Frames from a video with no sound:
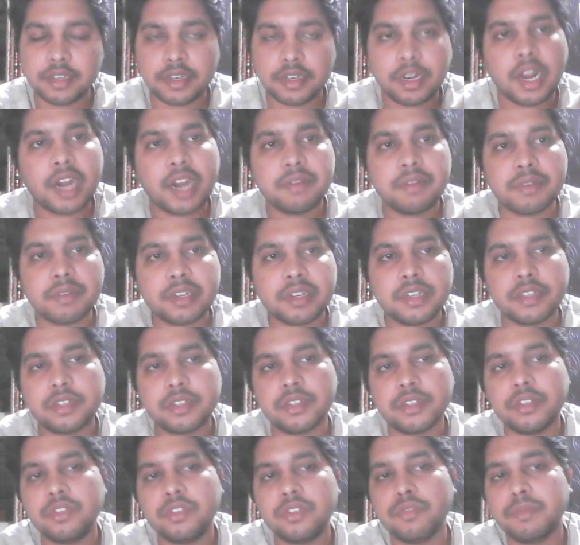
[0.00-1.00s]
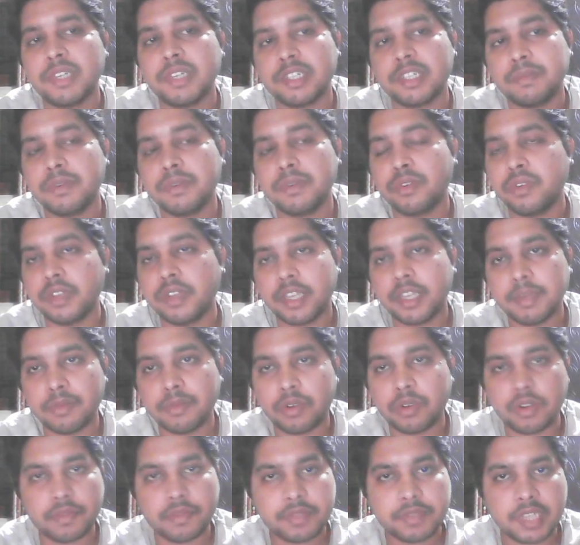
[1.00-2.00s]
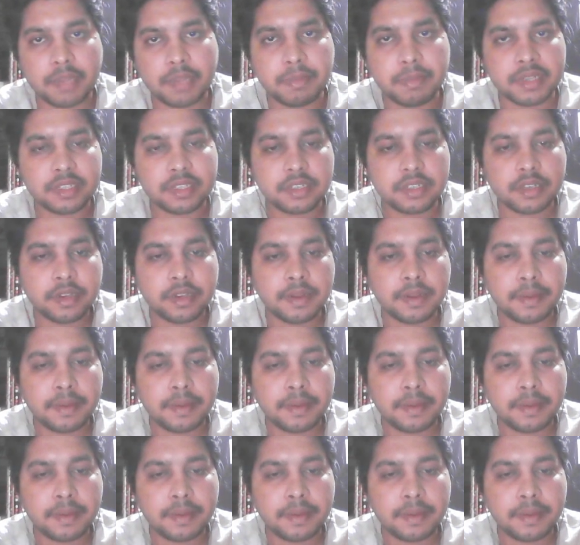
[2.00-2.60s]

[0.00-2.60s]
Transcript: in hardware industry, you must be knowing about of Siemens.